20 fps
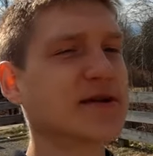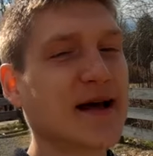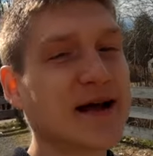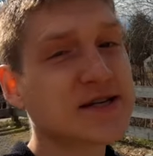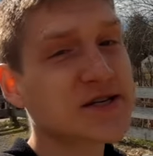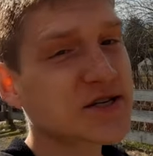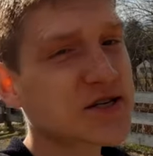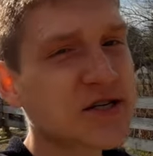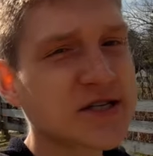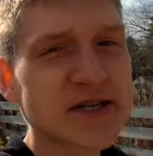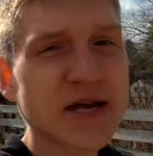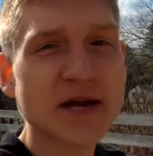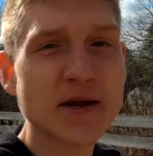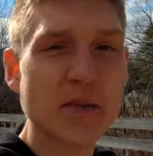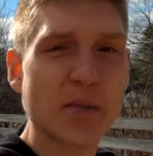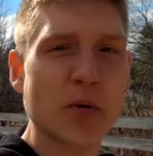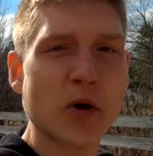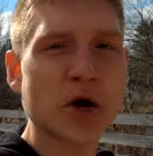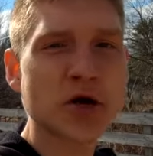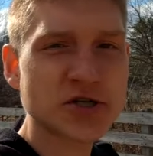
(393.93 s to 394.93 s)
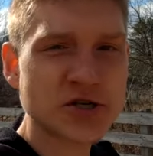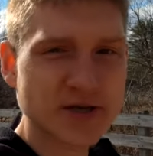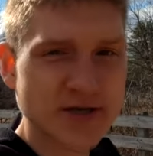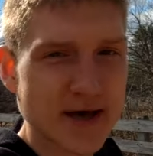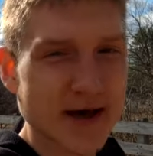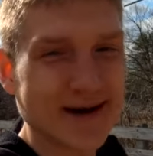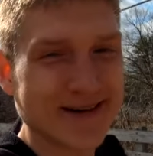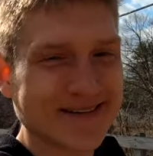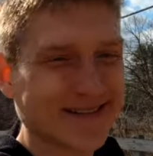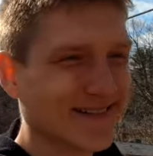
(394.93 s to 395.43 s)
That's just gonna push,
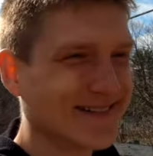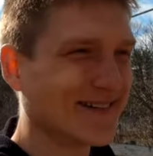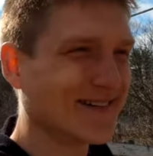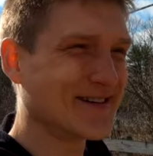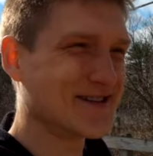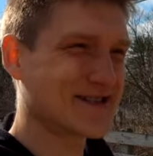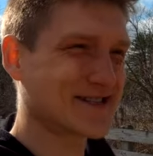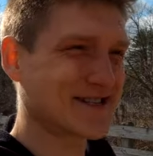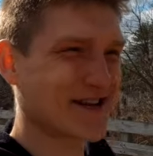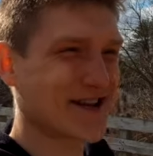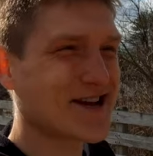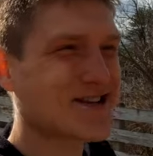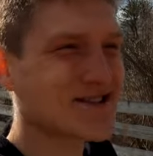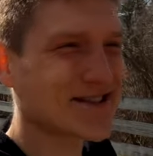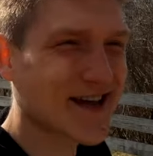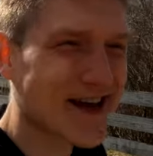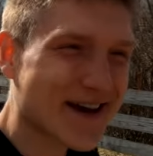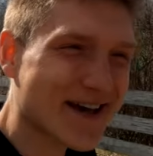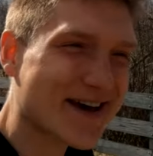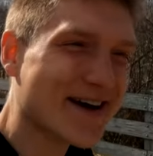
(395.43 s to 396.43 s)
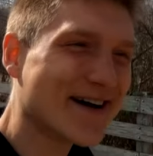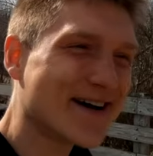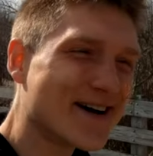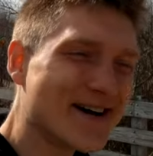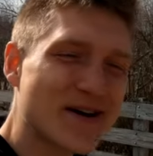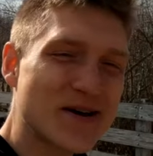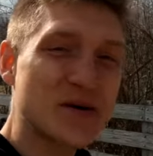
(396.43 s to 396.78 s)
it's just gonna